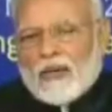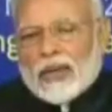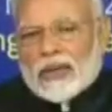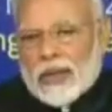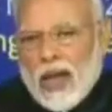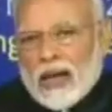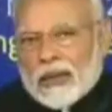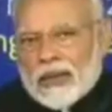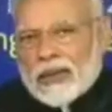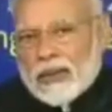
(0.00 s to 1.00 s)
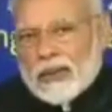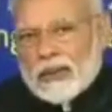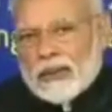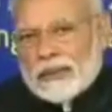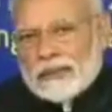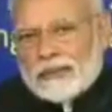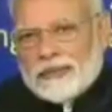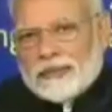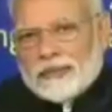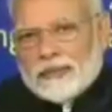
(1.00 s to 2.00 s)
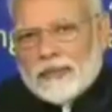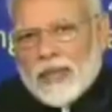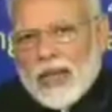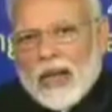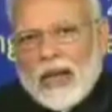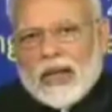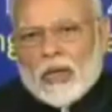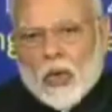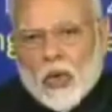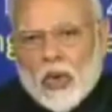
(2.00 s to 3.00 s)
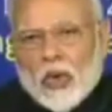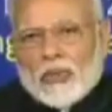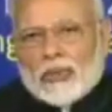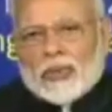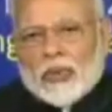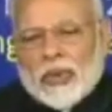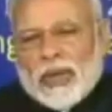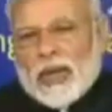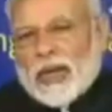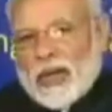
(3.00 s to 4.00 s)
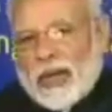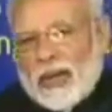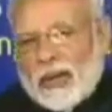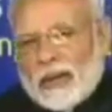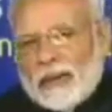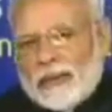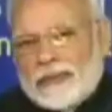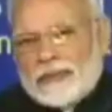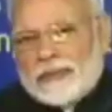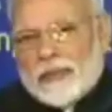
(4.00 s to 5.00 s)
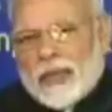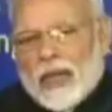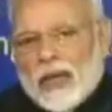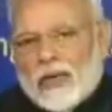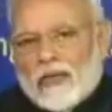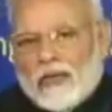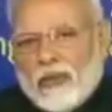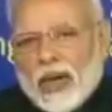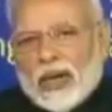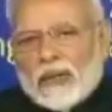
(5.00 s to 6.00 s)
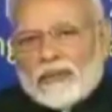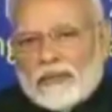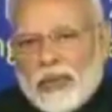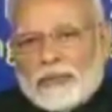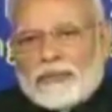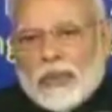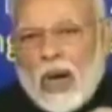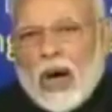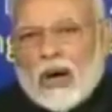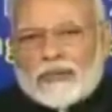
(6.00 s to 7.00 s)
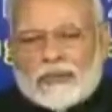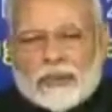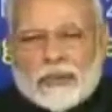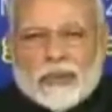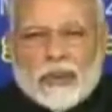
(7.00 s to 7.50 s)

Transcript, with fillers: Our SAARC region is home to nearly one fifth of